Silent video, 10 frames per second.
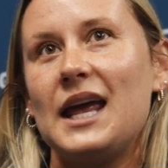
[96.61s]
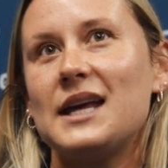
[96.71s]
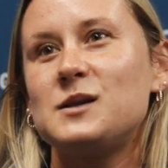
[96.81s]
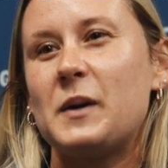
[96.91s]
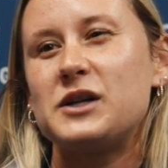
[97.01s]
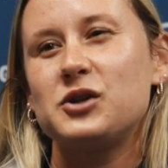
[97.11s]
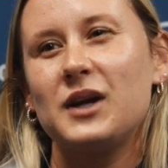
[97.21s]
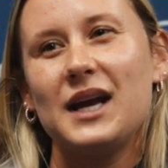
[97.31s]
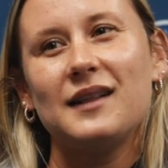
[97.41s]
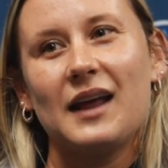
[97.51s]

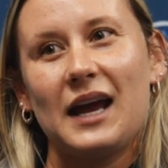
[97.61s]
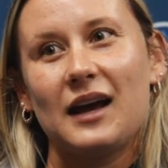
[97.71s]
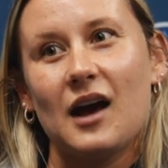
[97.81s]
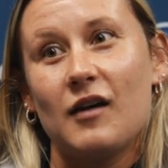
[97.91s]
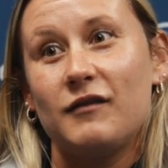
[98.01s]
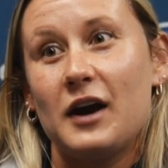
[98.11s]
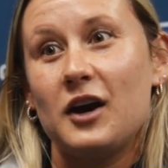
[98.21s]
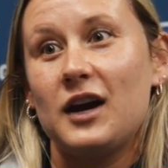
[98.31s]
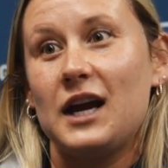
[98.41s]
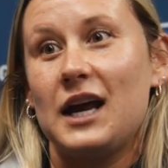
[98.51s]
especially in like a
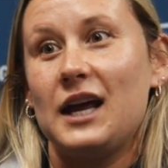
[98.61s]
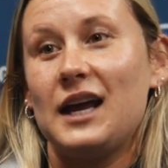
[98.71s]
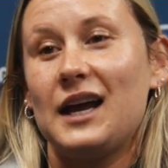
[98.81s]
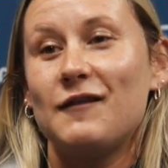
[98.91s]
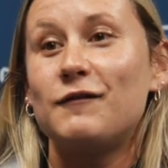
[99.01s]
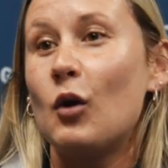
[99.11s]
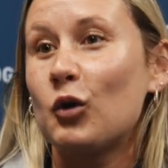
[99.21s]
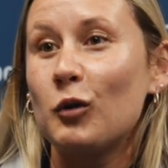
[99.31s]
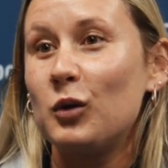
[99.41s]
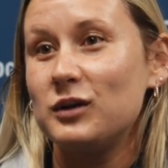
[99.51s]
very
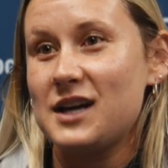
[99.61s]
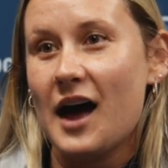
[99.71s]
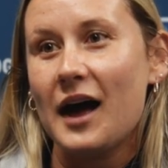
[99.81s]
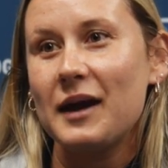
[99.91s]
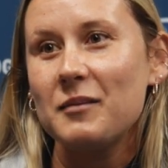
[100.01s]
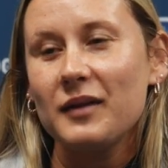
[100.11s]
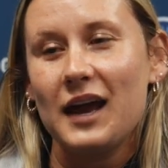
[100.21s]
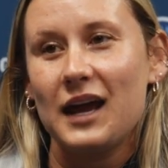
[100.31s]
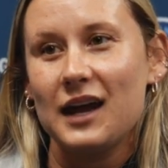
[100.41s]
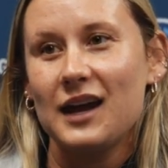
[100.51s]
vulnerable time like